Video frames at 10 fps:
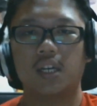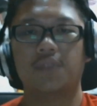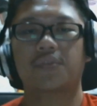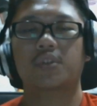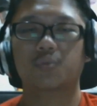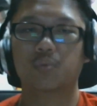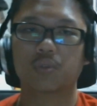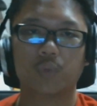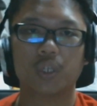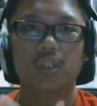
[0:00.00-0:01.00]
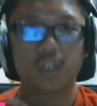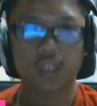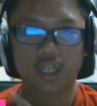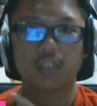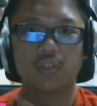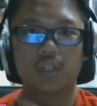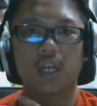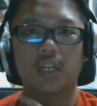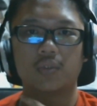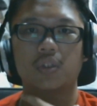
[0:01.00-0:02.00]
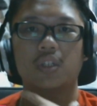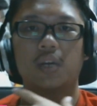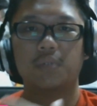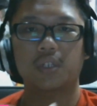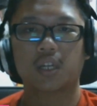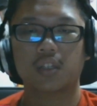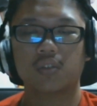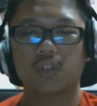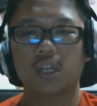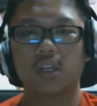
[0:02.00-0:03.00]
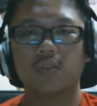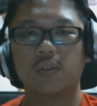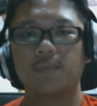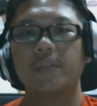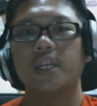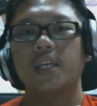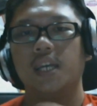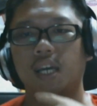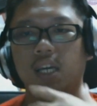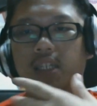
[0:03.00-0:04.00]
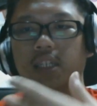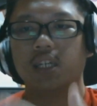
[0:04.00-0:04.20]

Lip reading: And of course we are gonna get to that as well, I'm gonna get to that as well. And